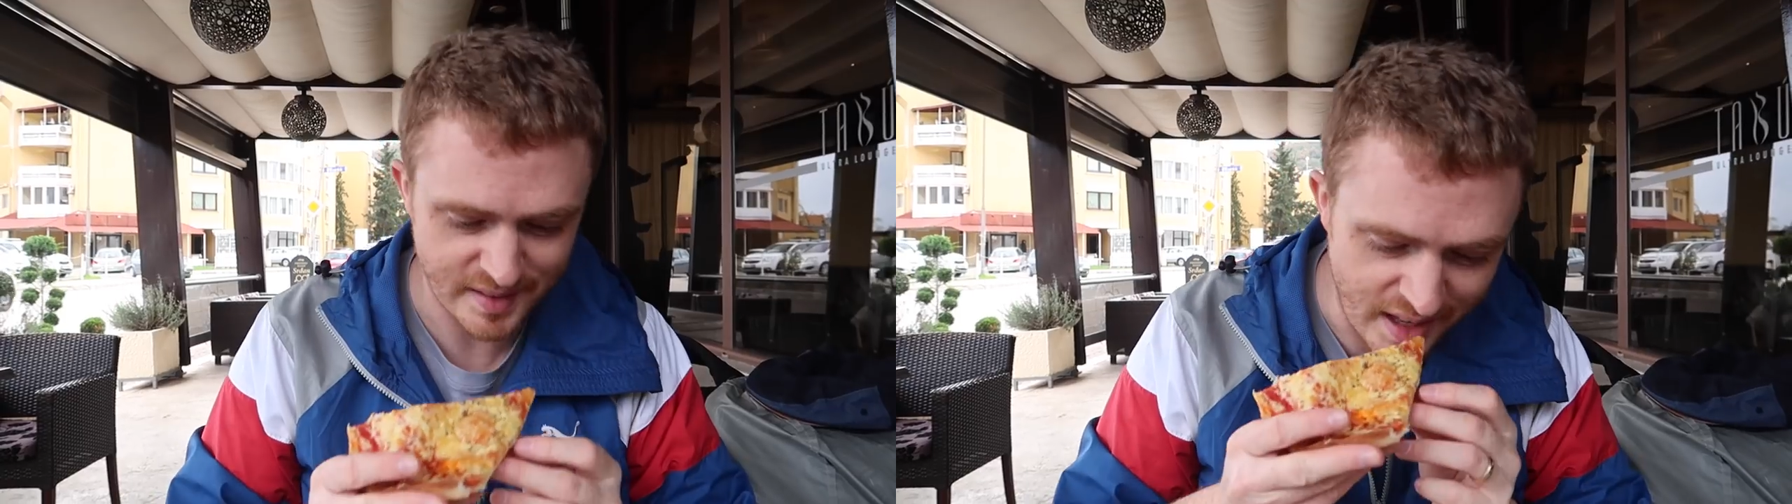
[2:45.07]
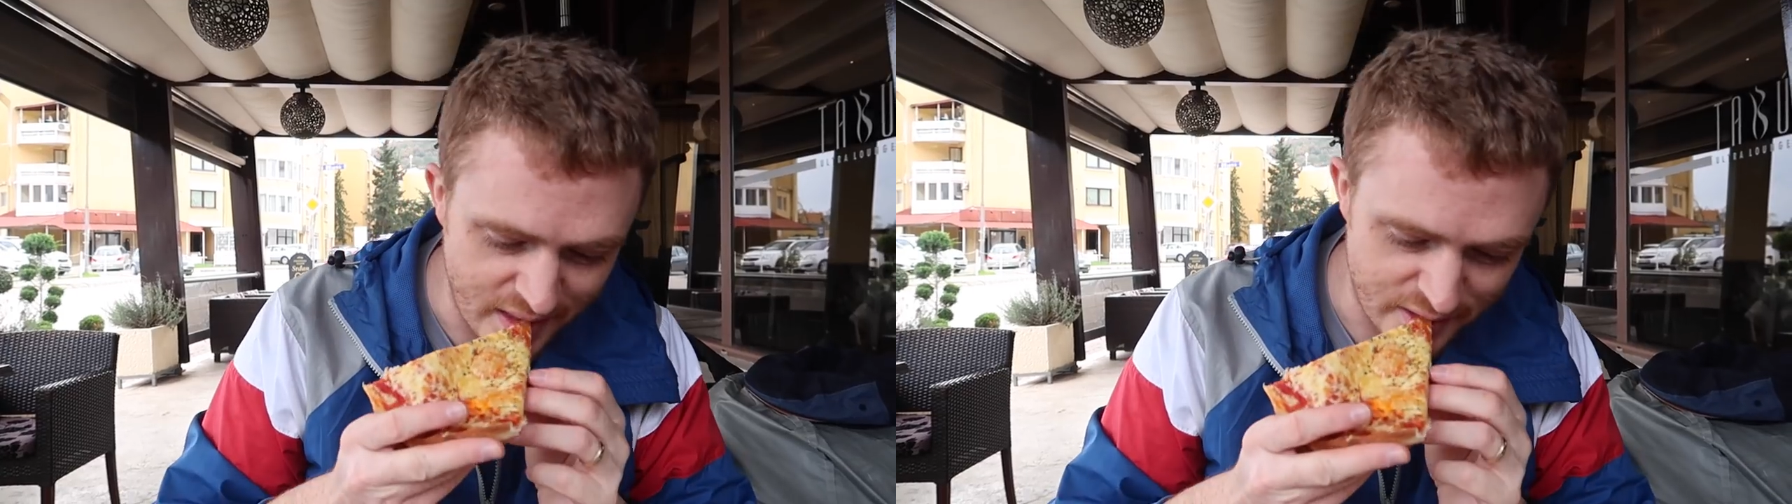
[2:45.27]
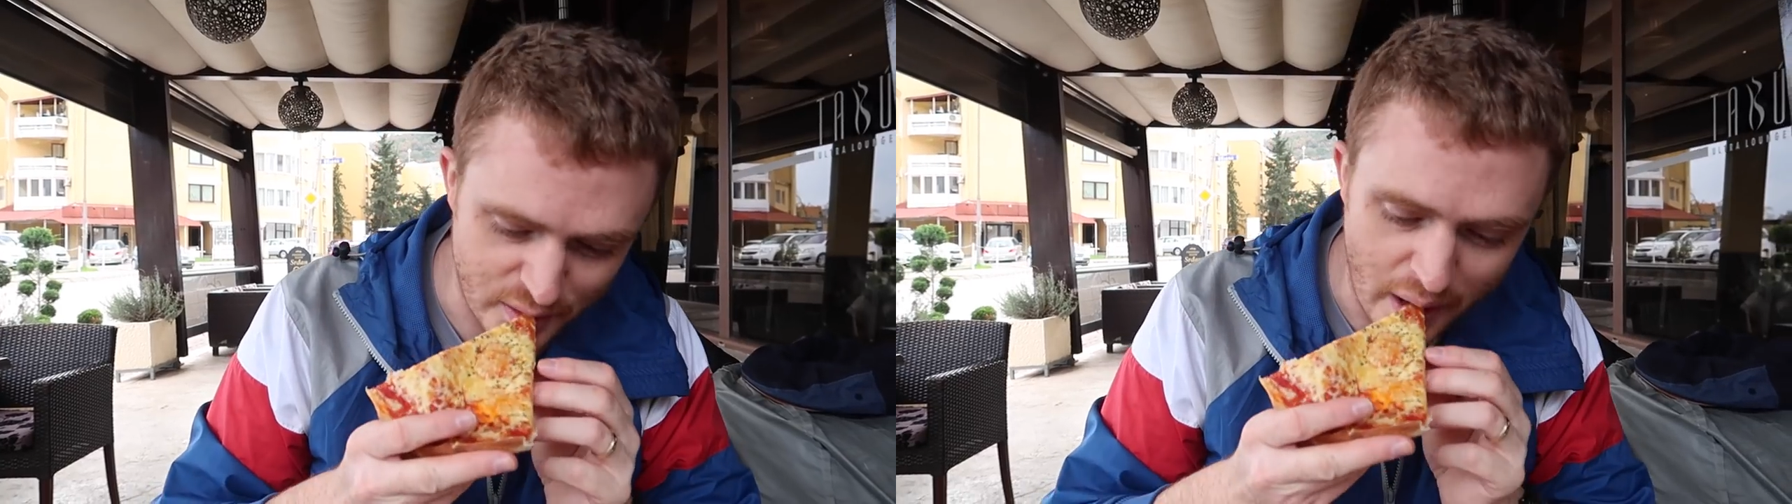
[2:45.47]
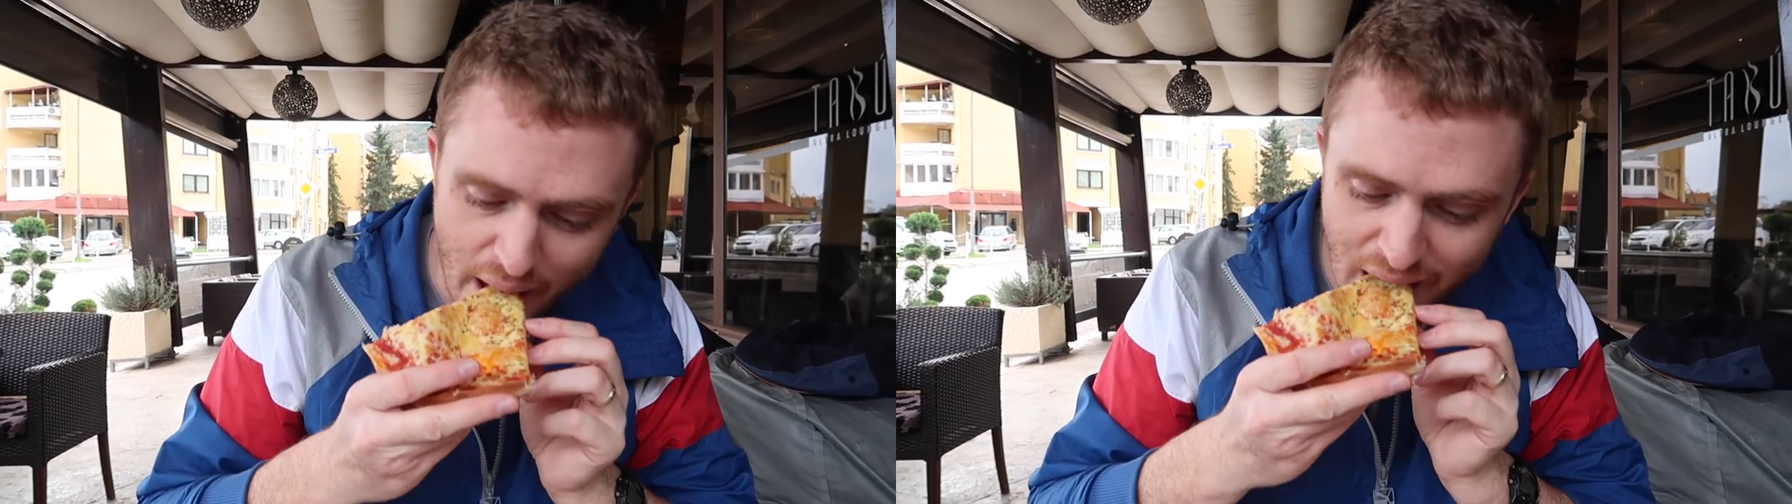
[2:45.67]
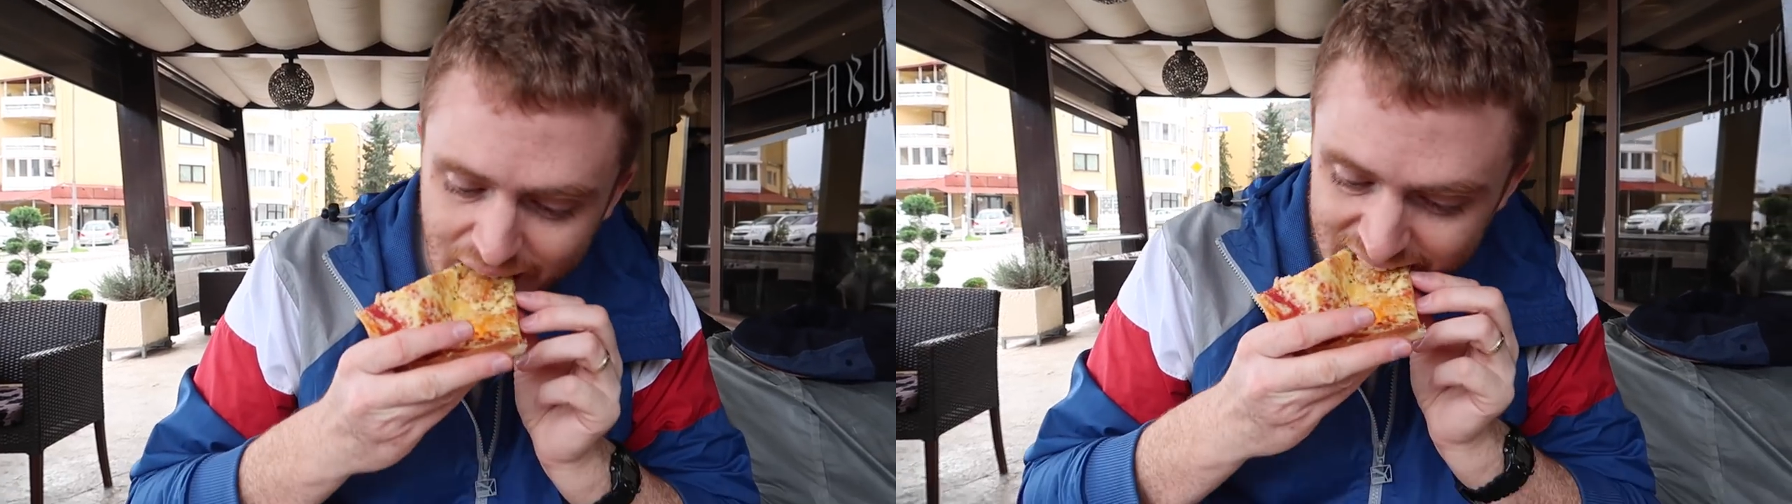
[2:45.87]
yeah, let's try
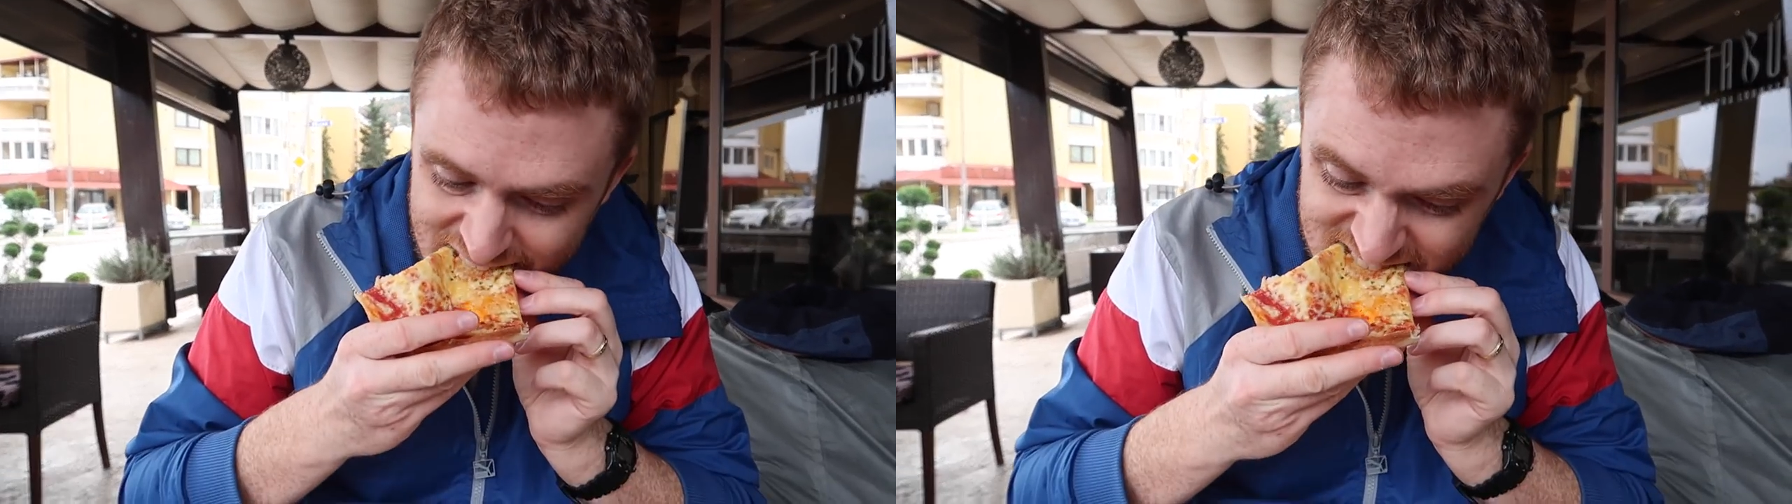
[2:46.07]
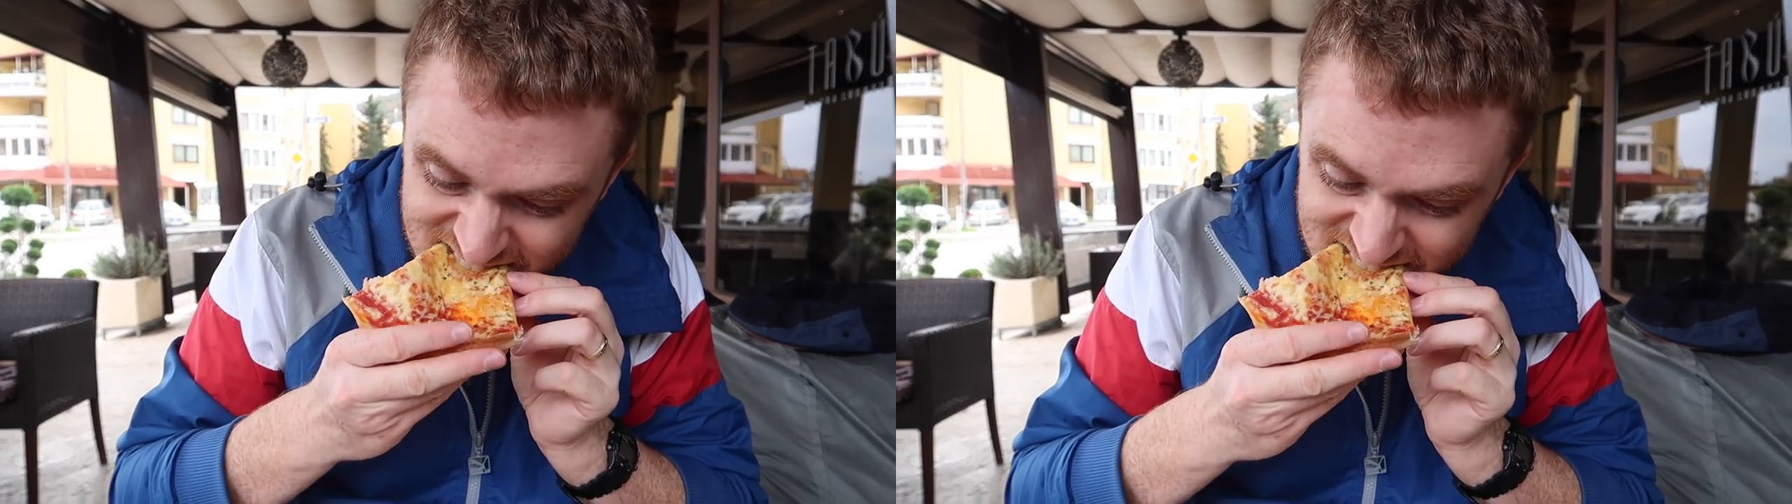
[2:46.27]
it.